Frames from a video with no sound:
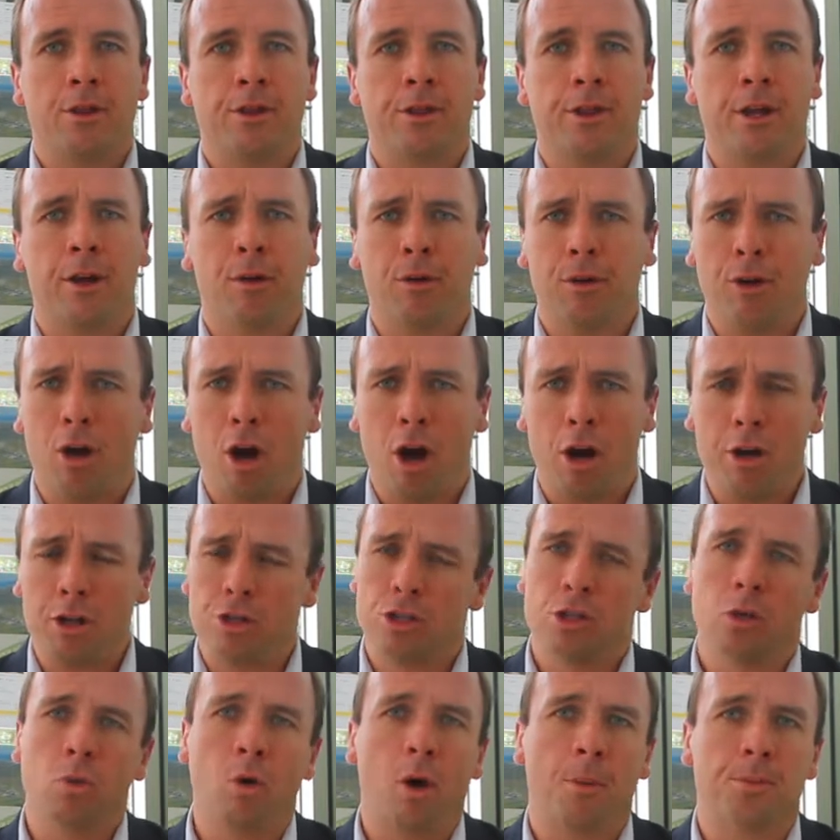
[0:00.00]
There are only
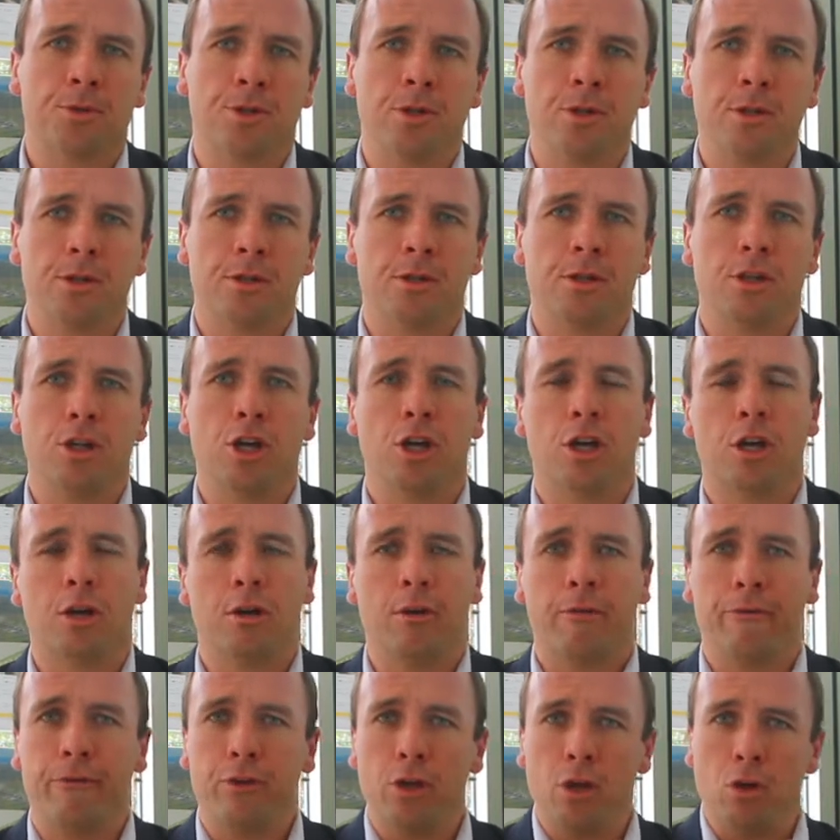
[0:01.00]
two options. You
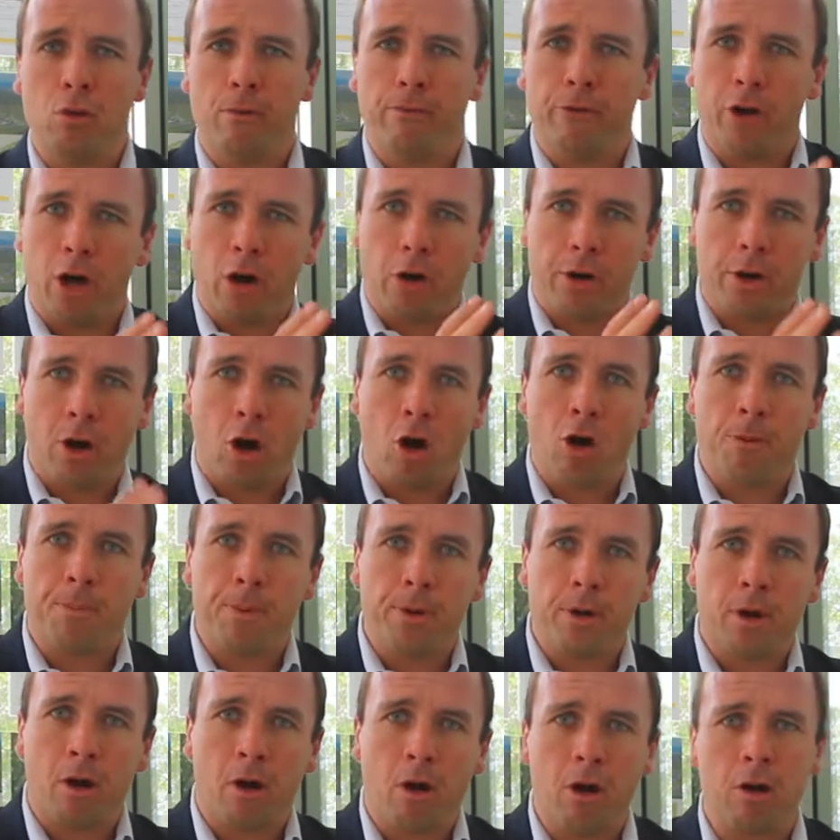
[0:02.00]
can view via an
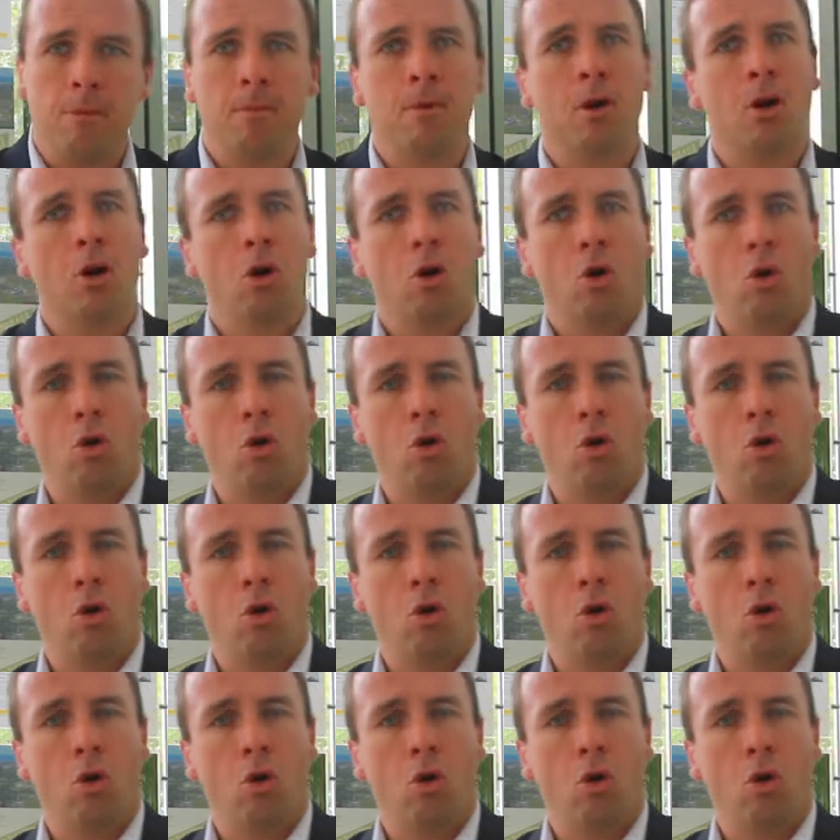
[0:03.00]
open home